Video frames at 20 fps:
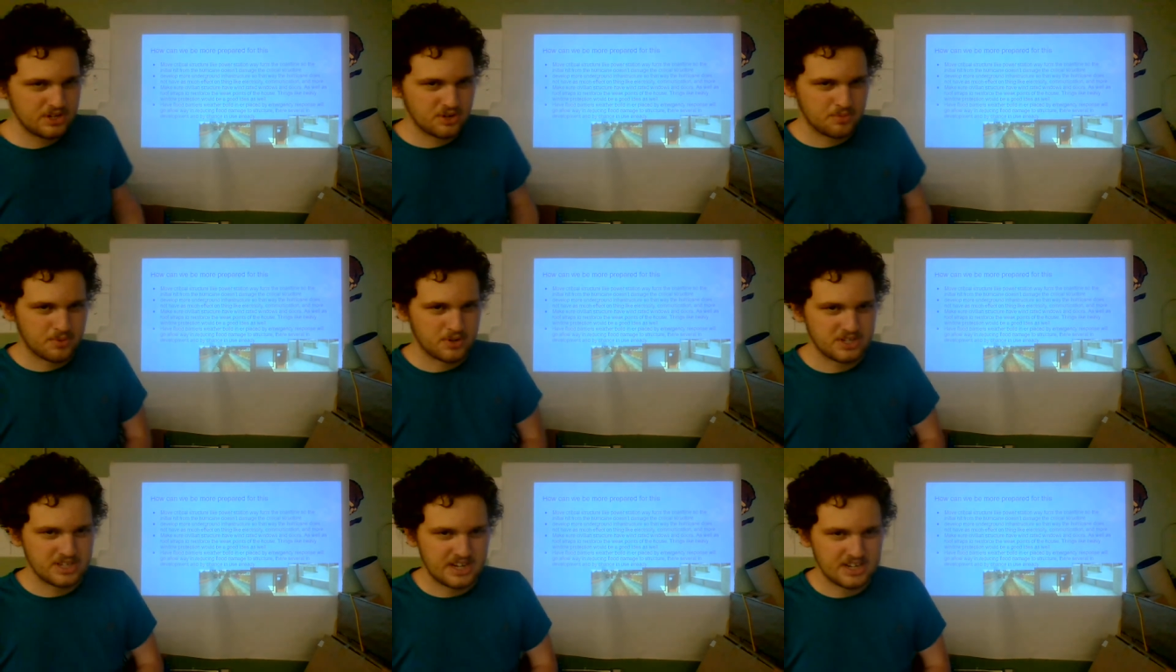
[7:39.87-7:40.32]

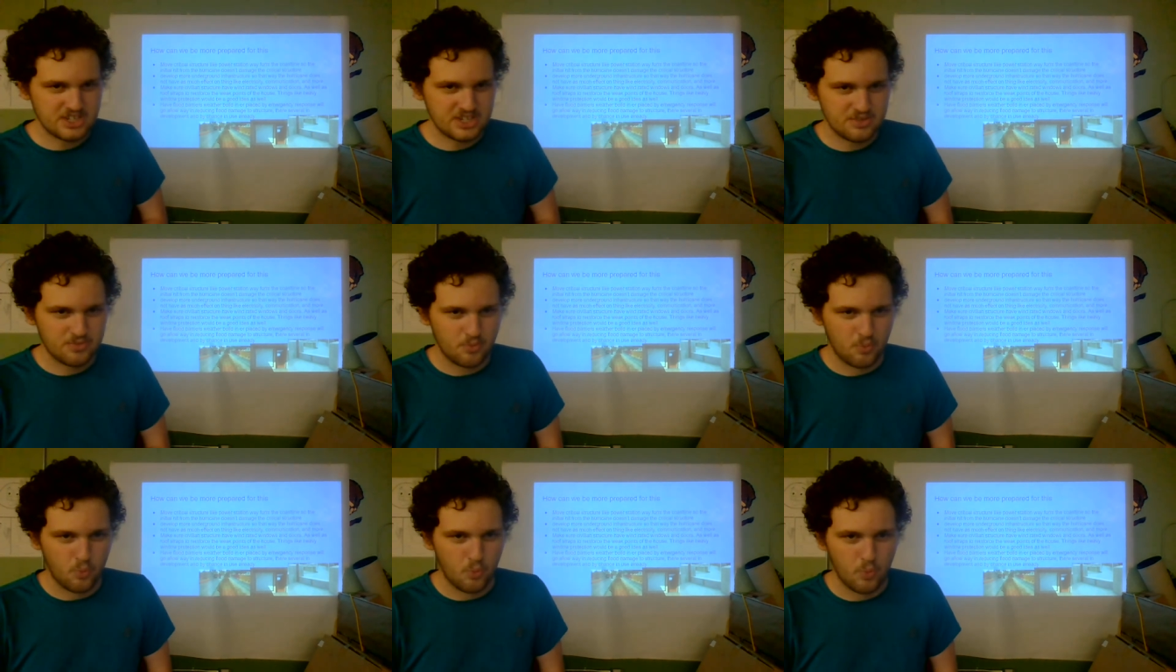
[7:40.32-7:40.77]

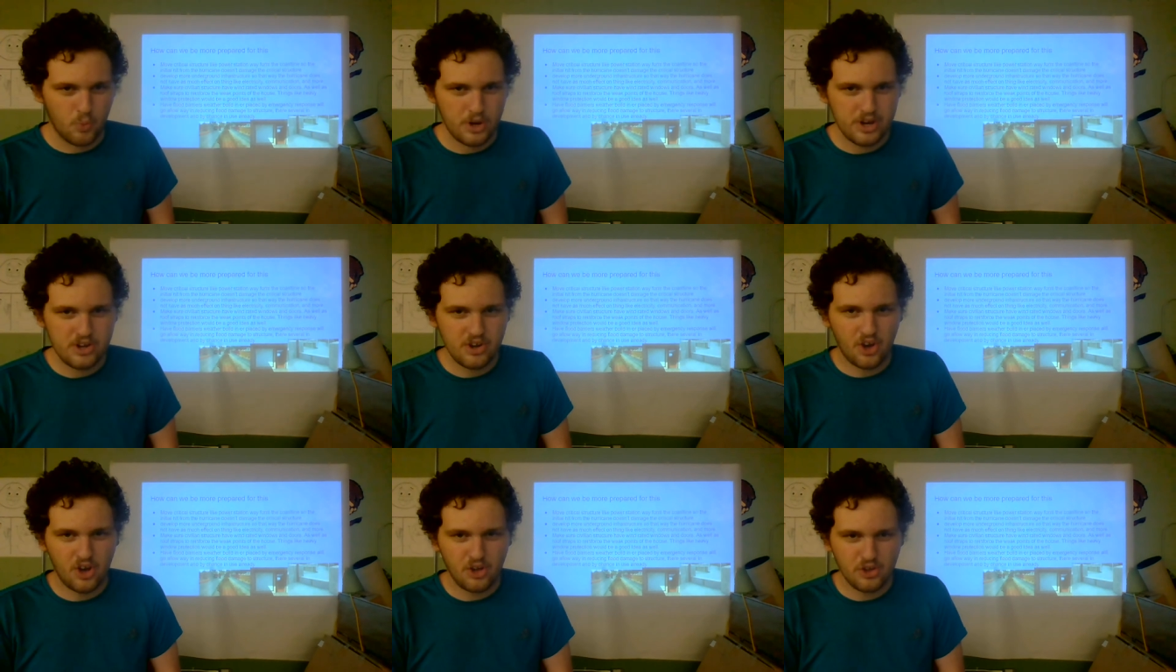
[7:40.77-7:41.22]
protection
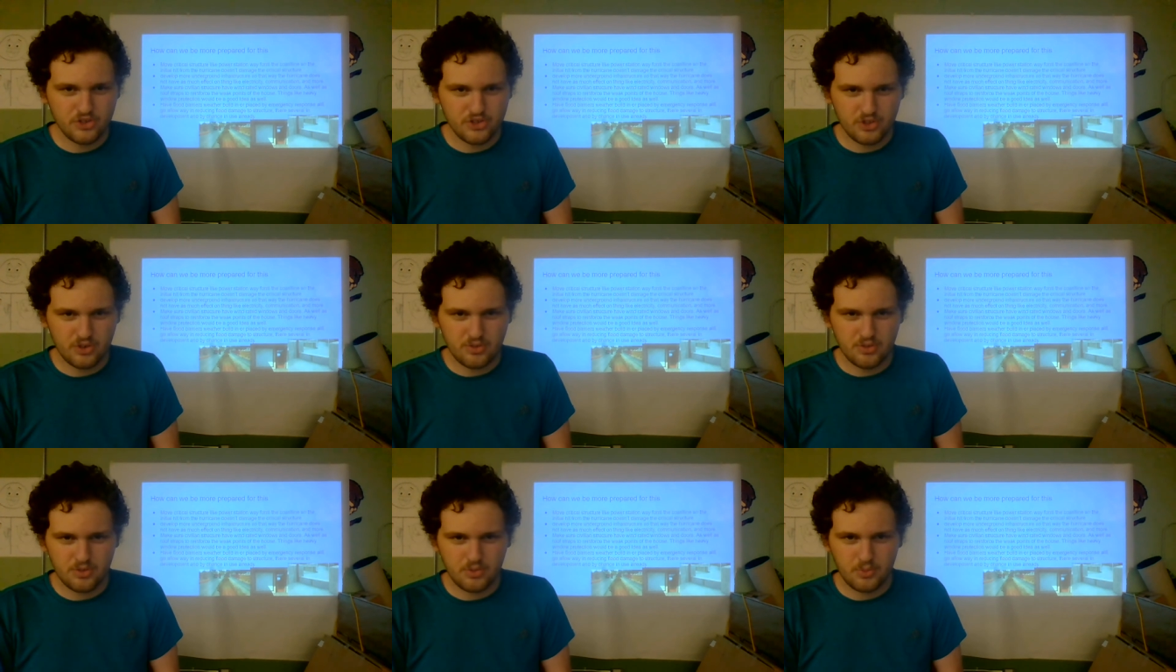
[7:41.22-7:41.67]

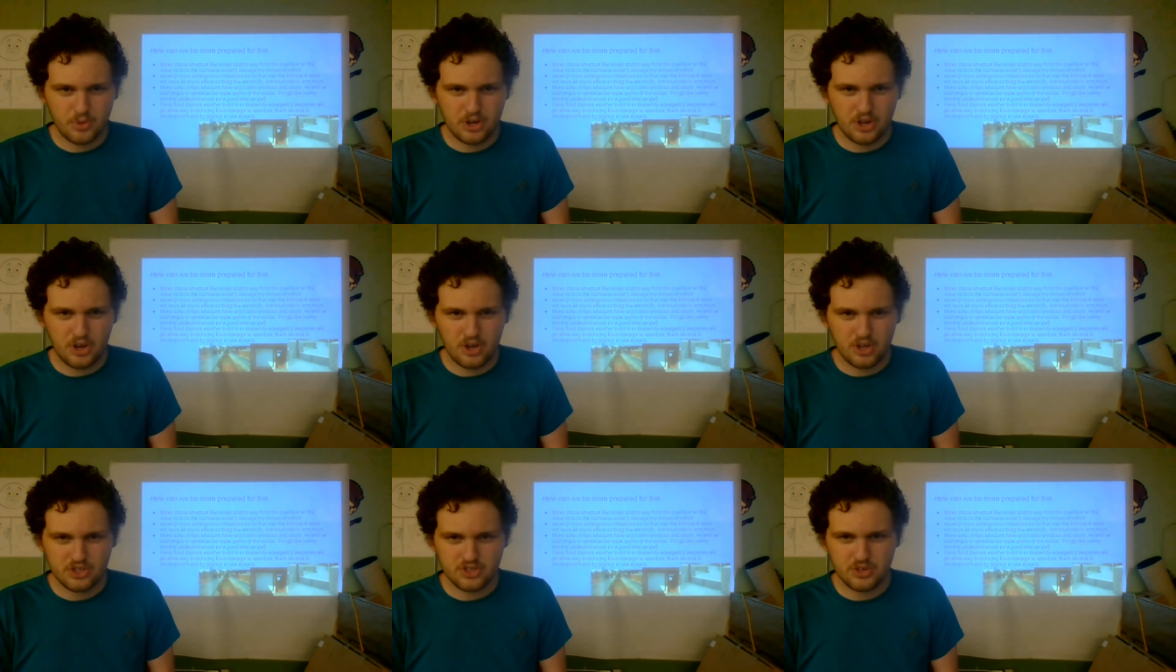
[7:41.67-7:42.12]
would
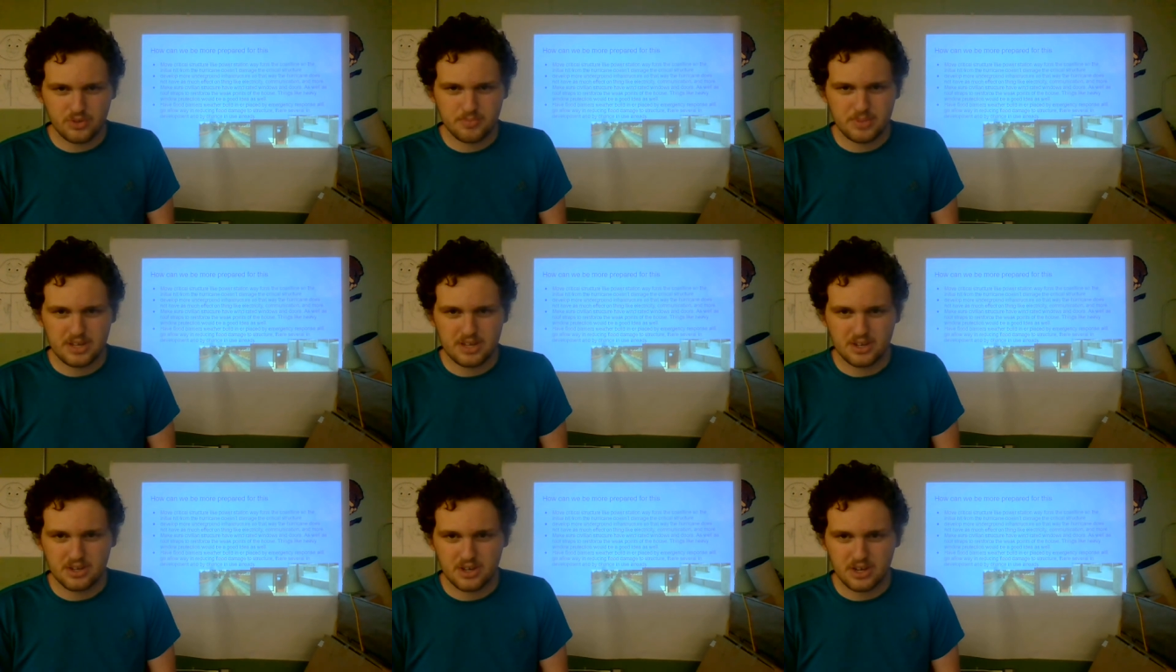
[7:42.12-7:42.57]
also
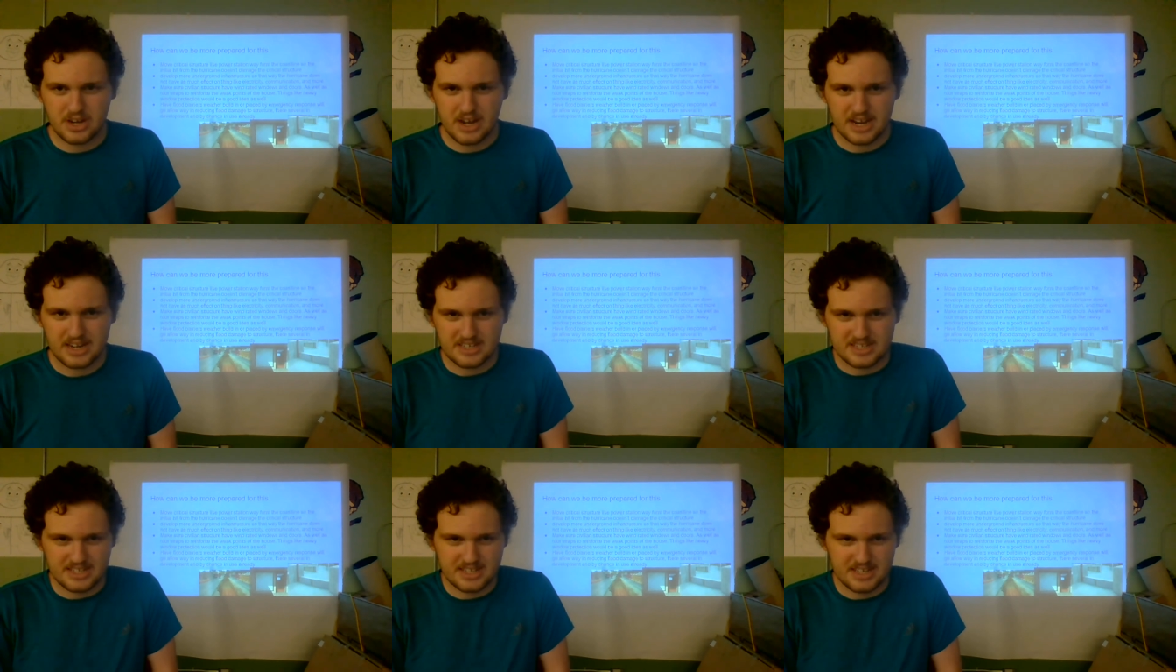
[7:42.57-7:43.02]
be a good
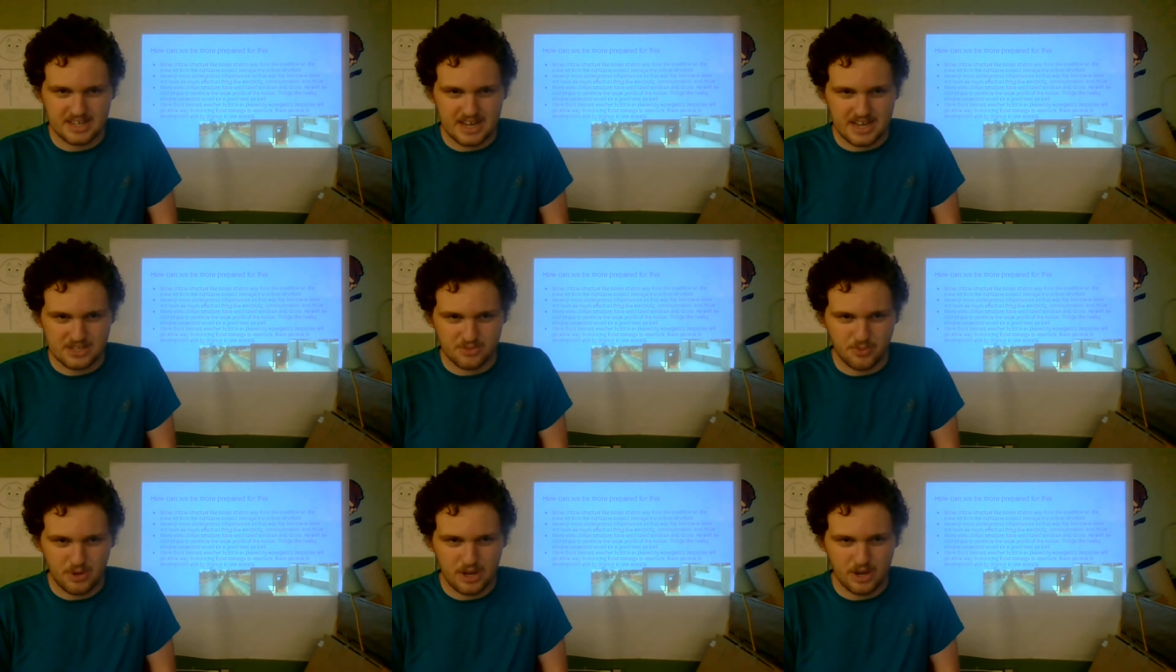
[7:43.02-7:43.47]
idea
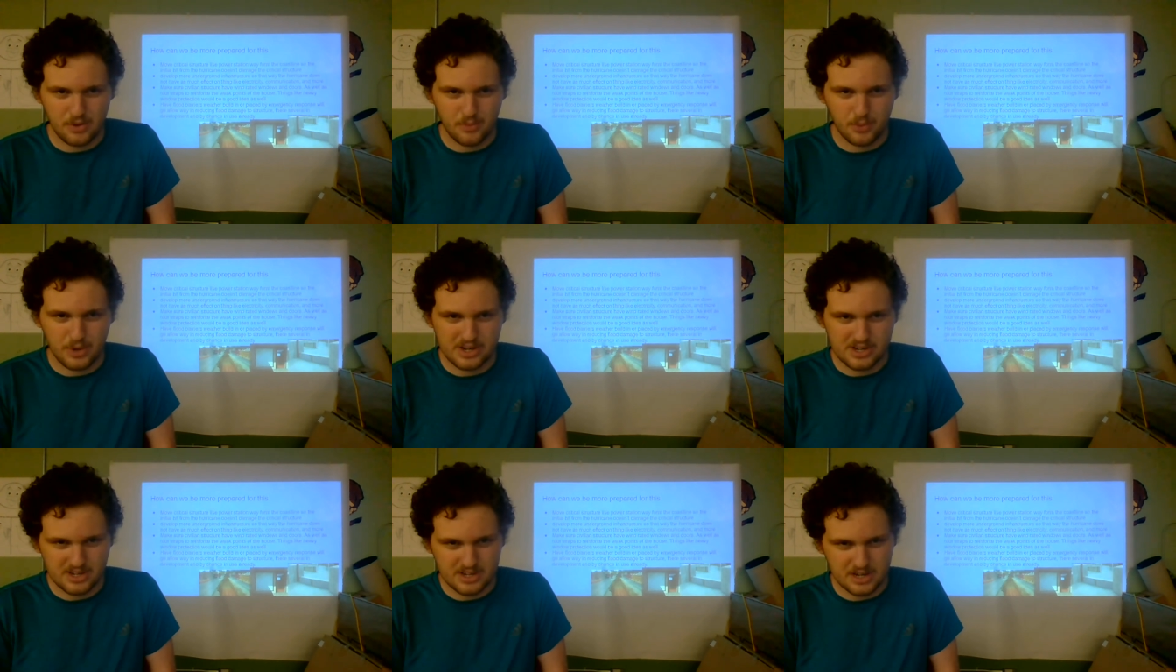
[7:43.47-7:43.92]
as well
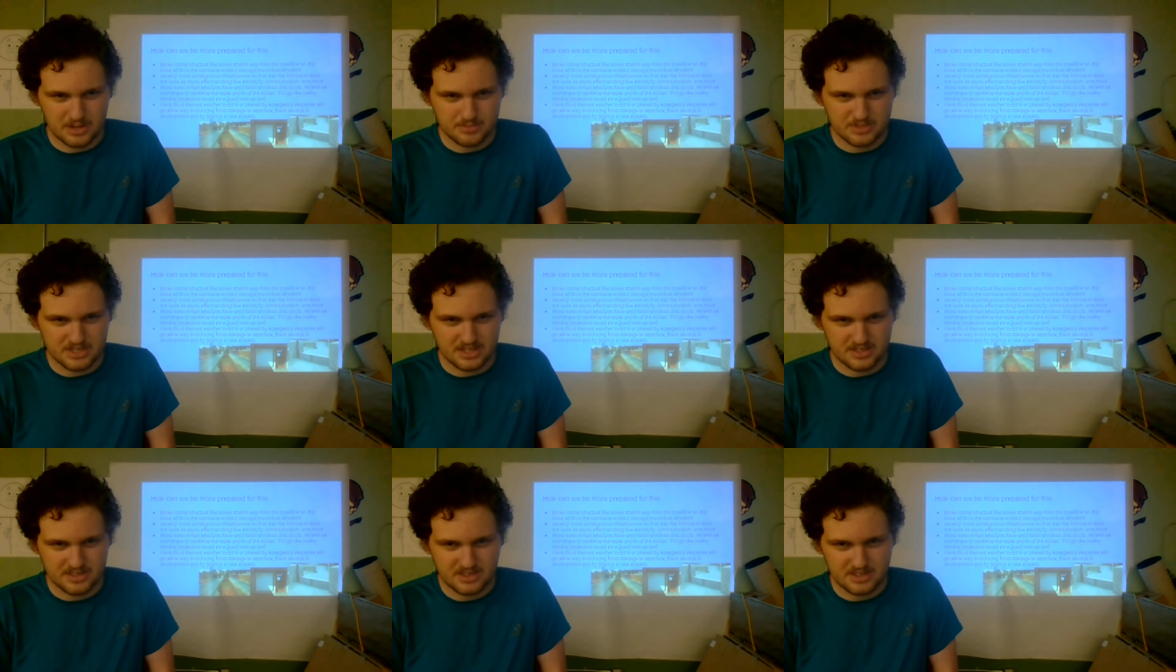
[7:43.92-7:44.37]
when it
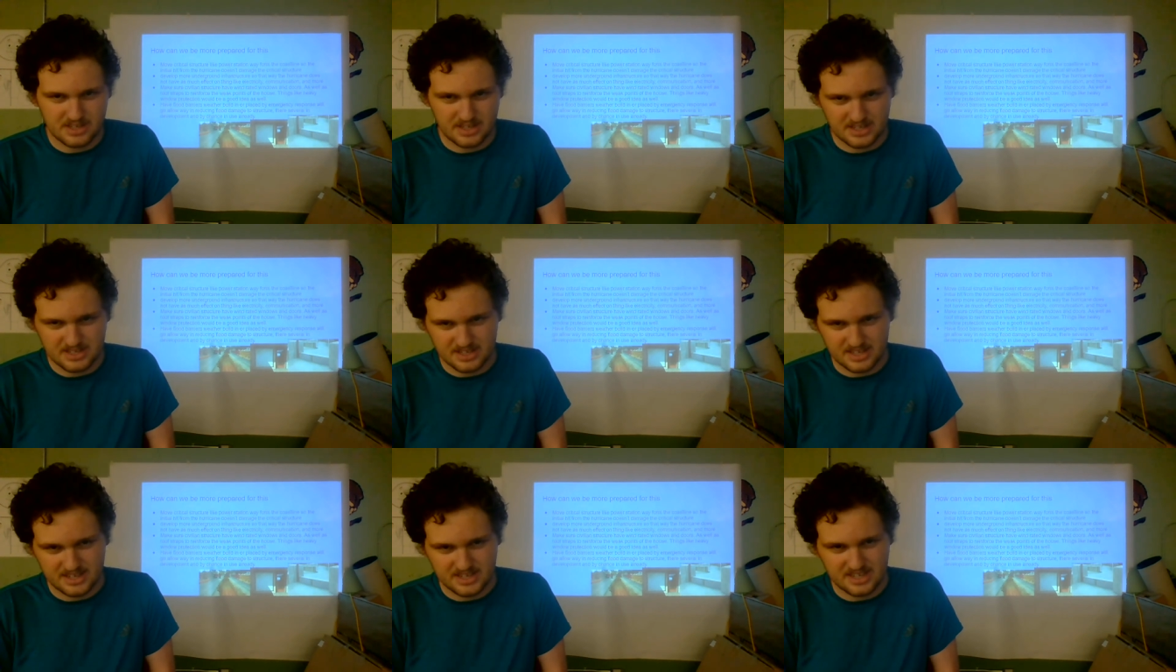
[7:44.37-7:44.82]
comes to
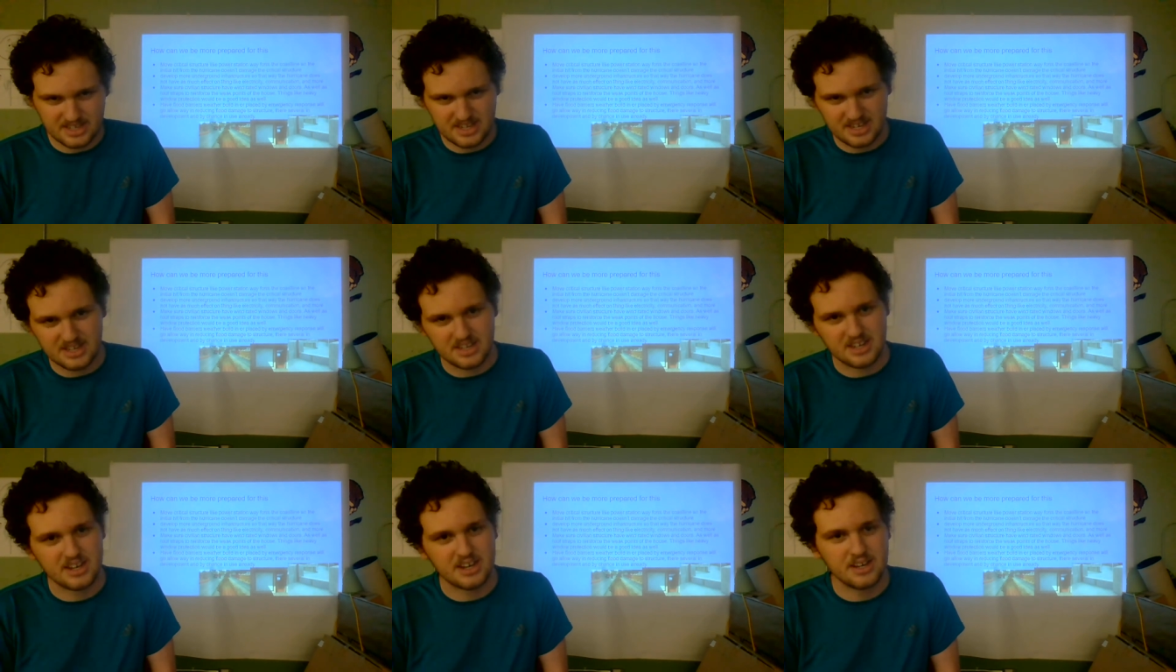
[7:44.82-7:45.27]
things like
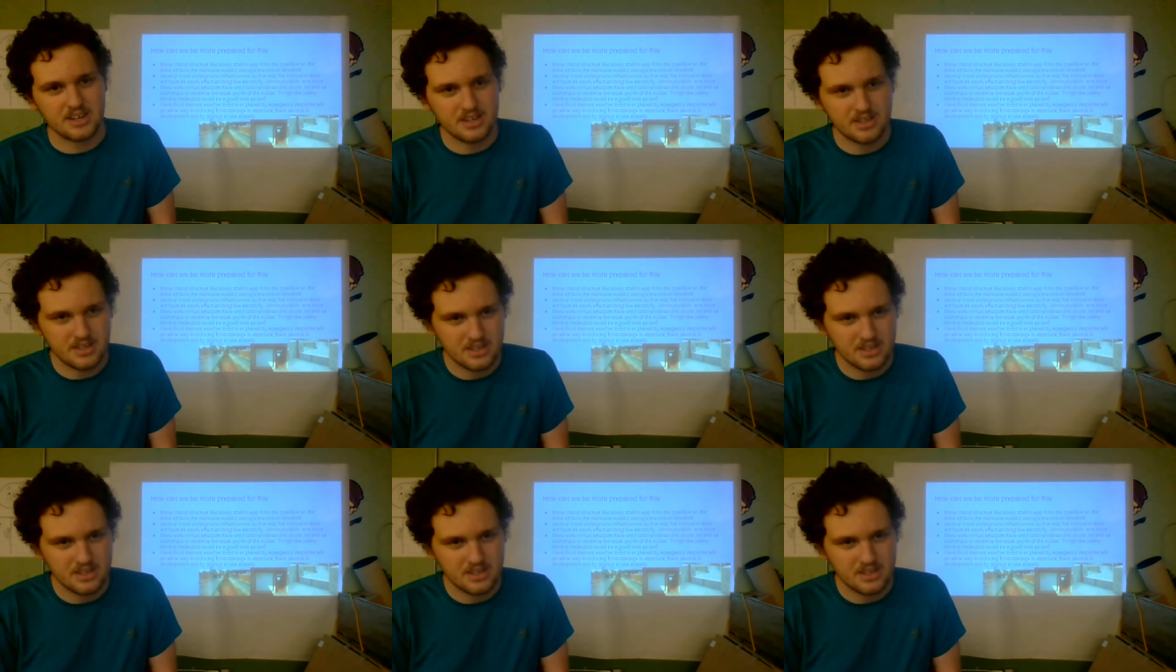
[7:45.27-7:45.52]
Ida.